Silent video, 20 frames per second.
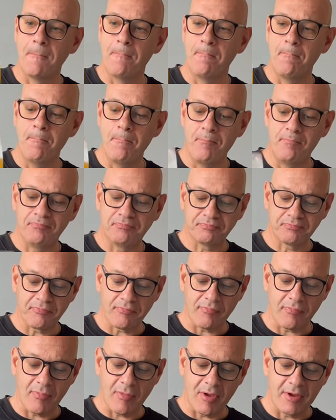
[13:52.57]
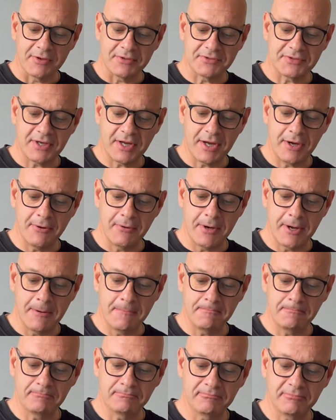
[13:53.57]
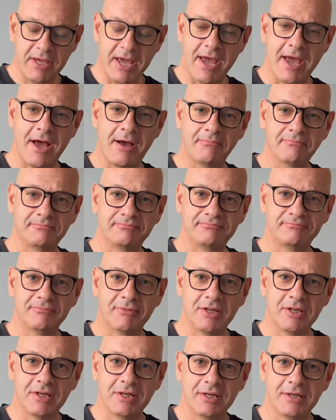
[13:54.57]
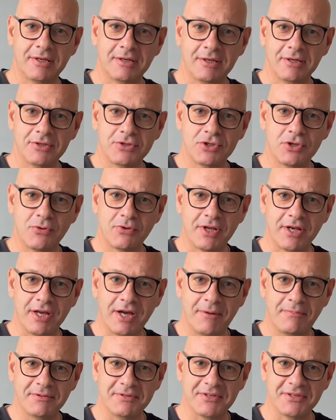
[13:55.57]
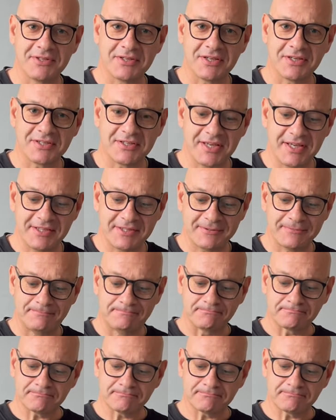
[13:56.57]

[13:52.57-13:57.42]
Mm. So um, yeah, I'm chalking it up as a success.